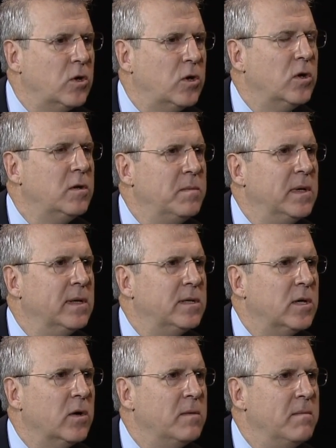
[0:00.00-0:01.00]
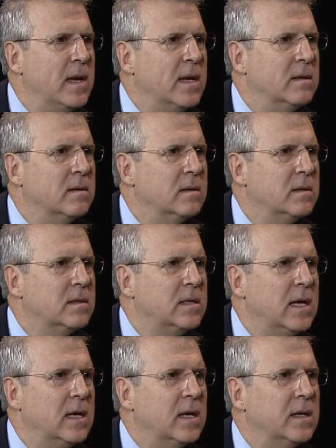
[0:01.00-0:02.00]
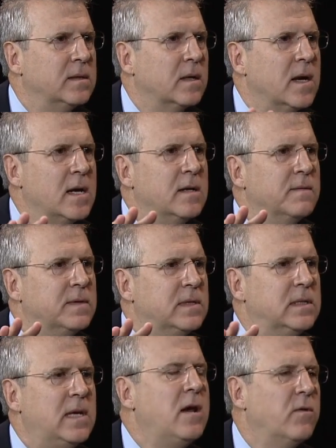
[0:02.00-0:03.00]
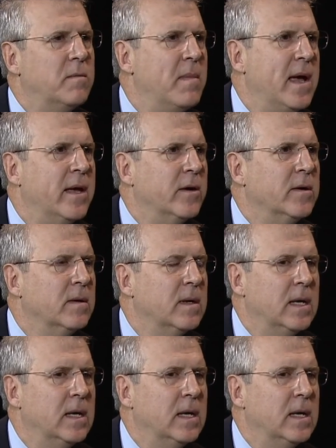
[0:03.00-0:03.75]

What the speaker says: good military men take it as a kind of sacred matter